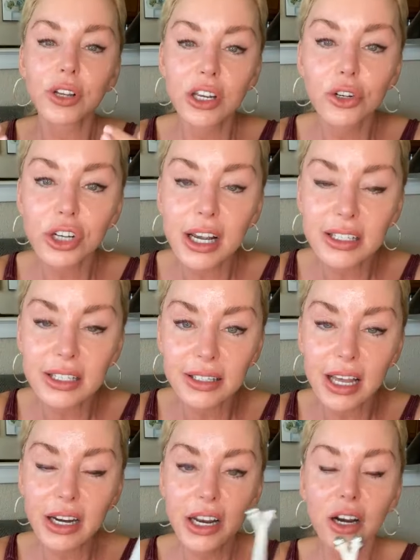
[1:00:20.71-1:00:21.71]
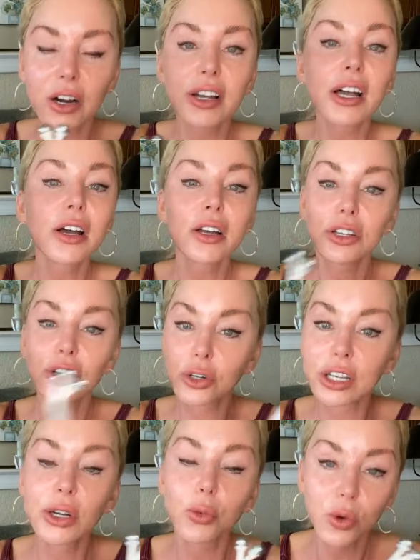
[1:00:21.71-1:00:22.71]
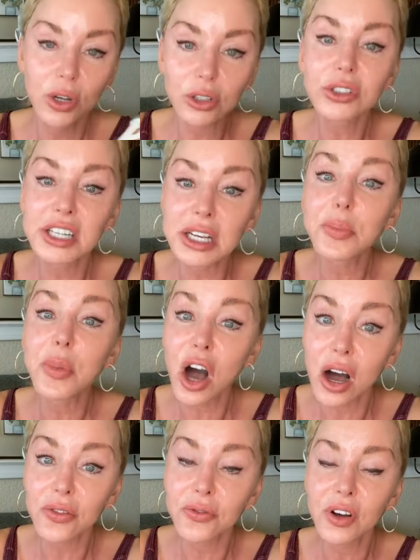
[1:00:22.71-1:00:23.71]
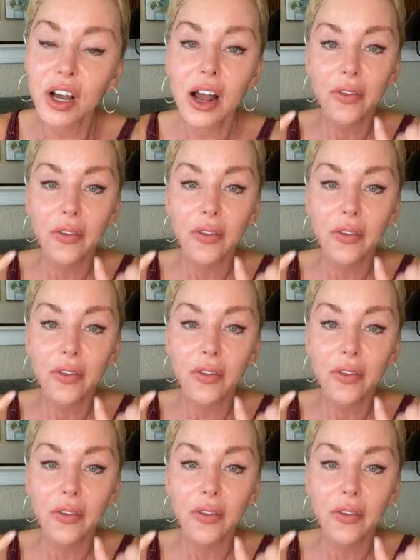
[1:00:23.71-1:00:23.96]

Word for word: you're energizing that area, it will depuff.